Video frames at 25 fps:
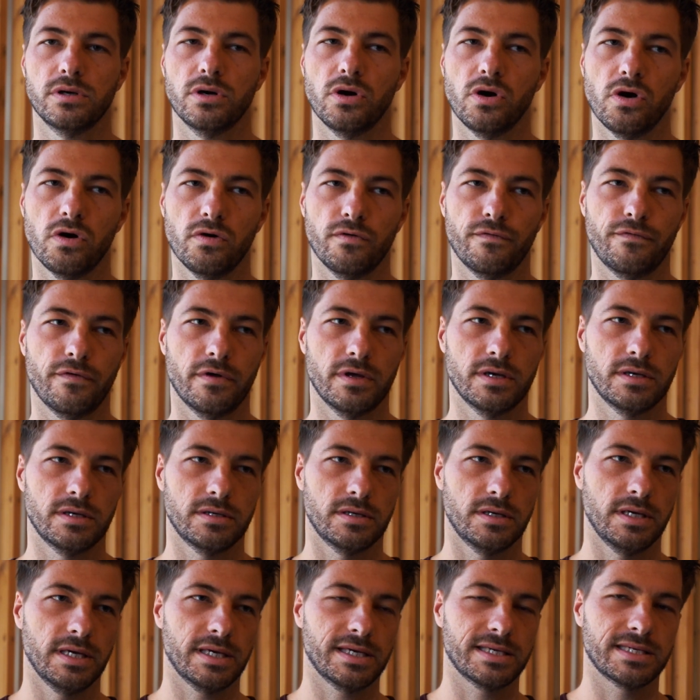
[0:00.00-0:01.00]
of
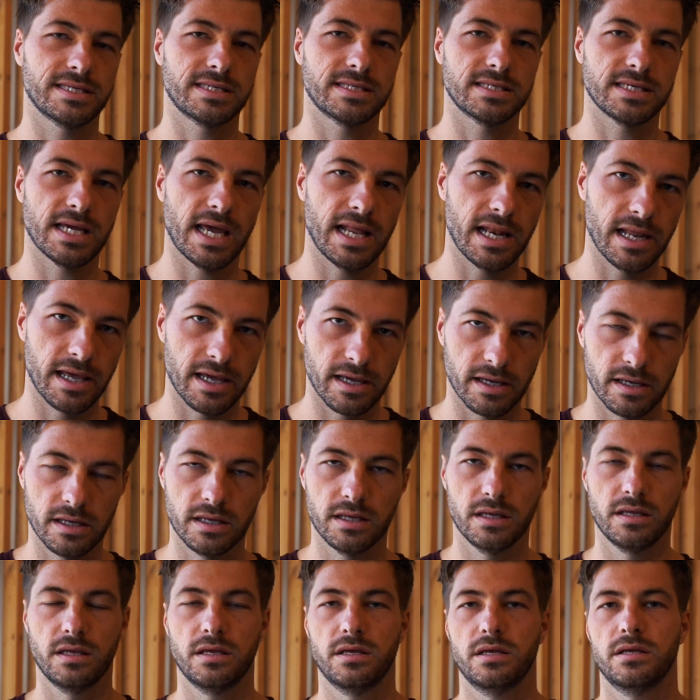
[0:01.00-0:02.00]

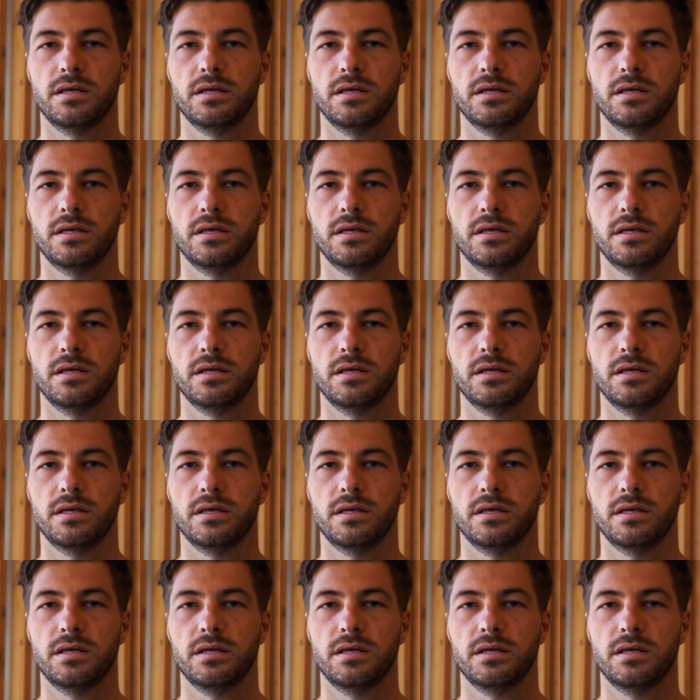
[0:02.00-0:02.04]
excelling